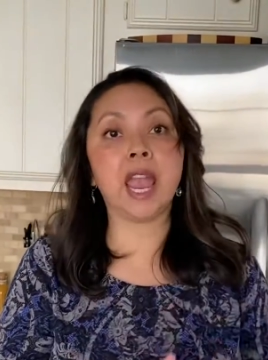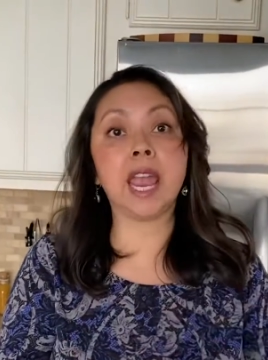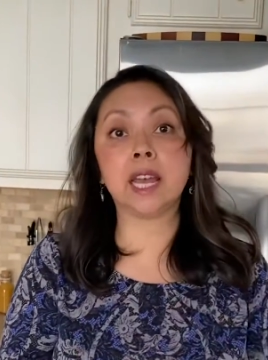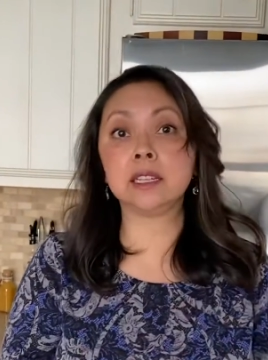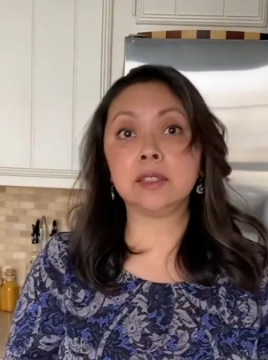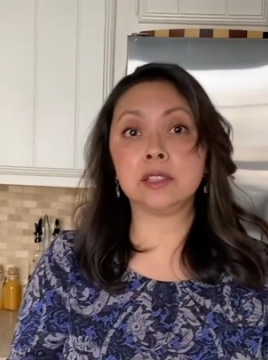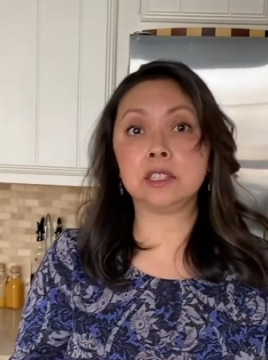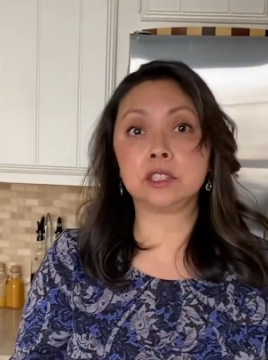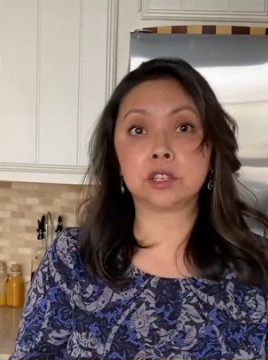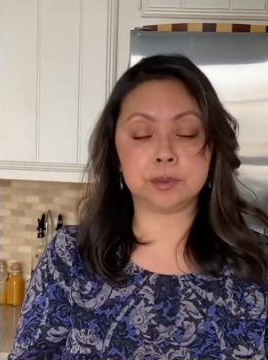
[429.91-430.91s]
and in the
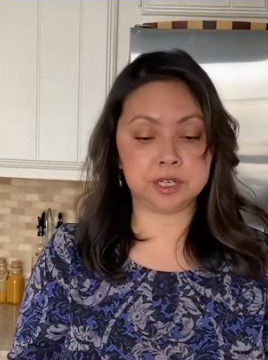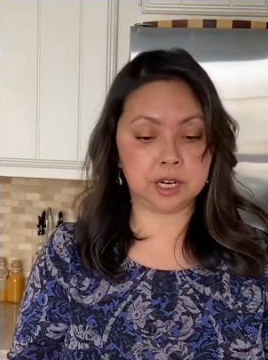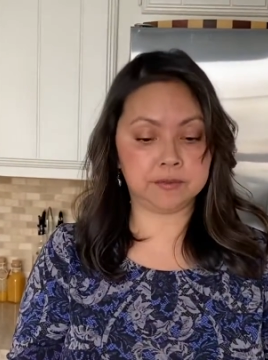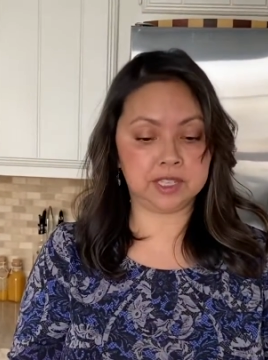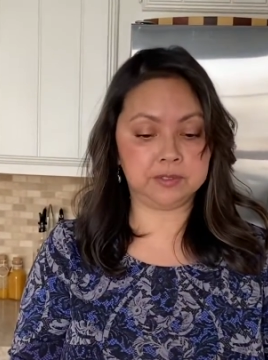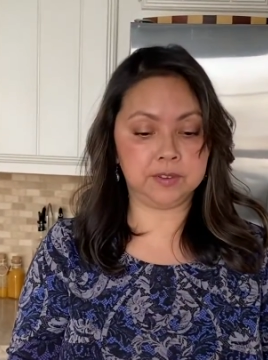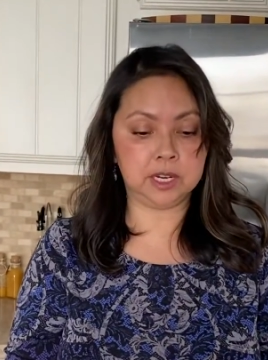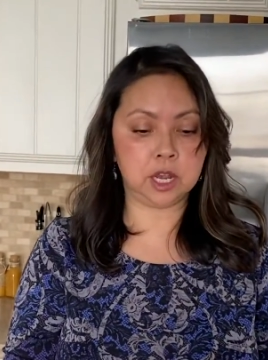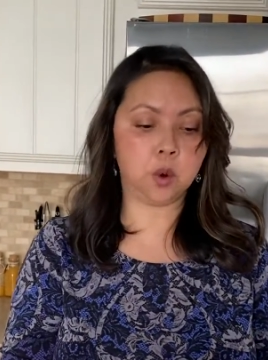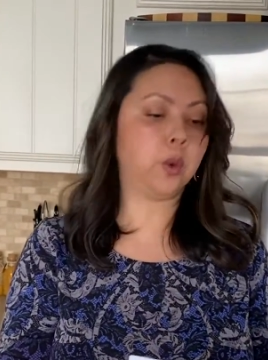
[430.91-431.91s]
description of this
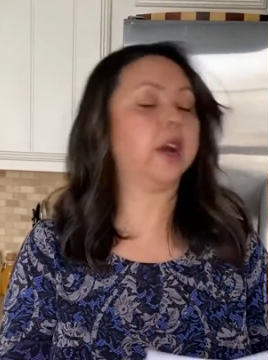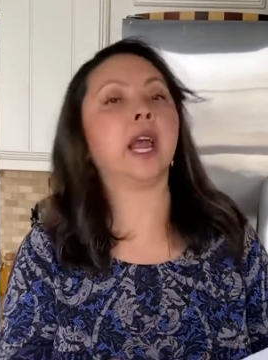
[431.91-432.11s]
video where